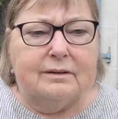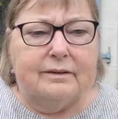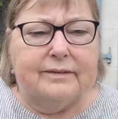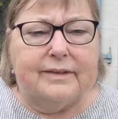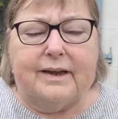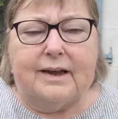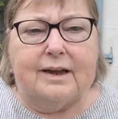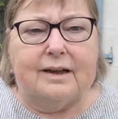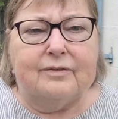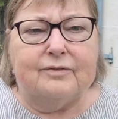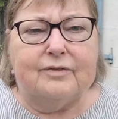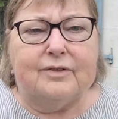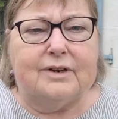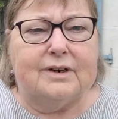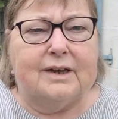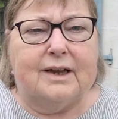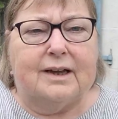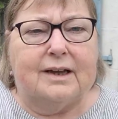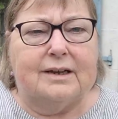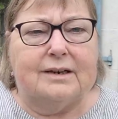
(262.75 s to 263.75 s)
they
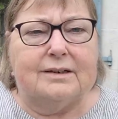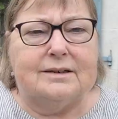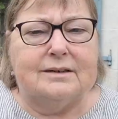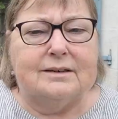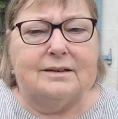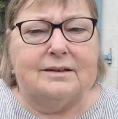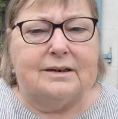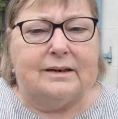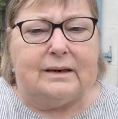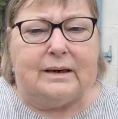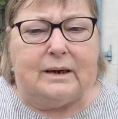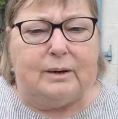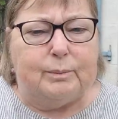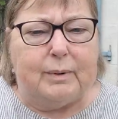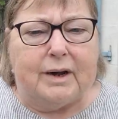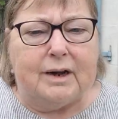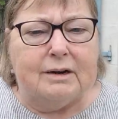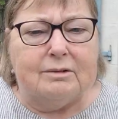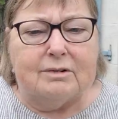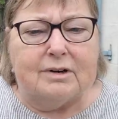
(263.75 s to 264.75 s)
haven't had any
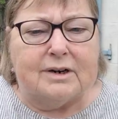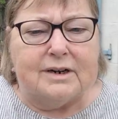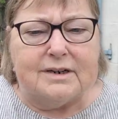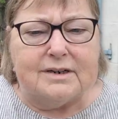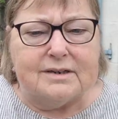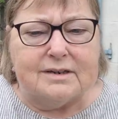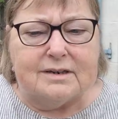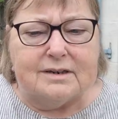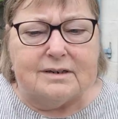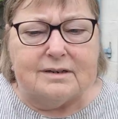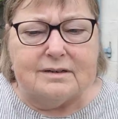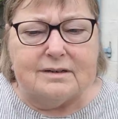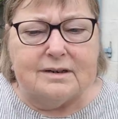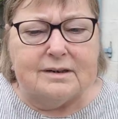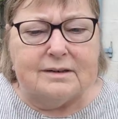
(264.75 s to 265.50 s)
pay rises.